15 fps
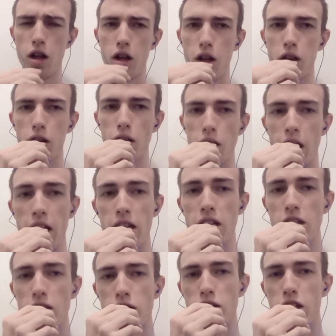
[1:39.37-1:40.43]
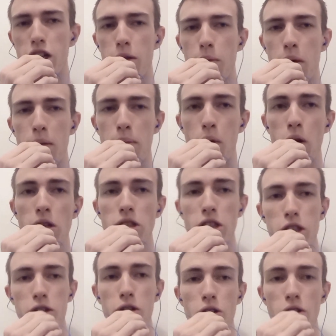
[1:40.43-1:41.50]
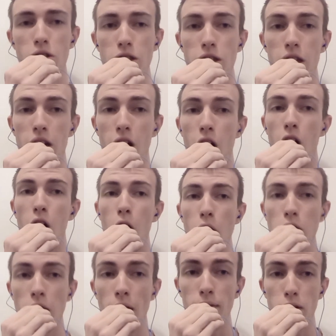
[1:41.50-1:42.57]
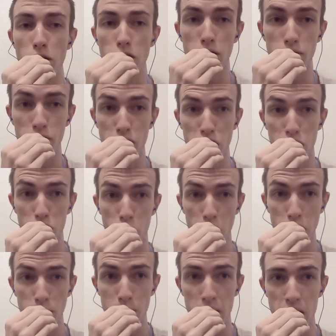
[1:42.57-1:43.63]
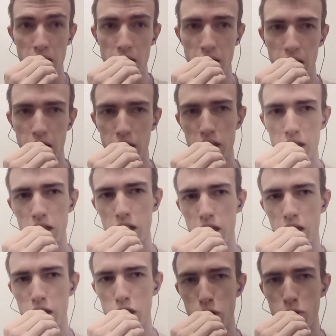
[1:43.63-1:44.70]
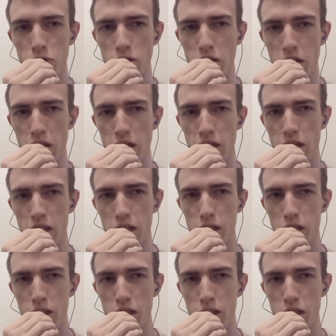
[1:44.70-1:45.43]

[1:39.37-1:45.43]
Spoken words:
Ladies and gentlemen, boys and girls, and all lovers of crispy, juicy,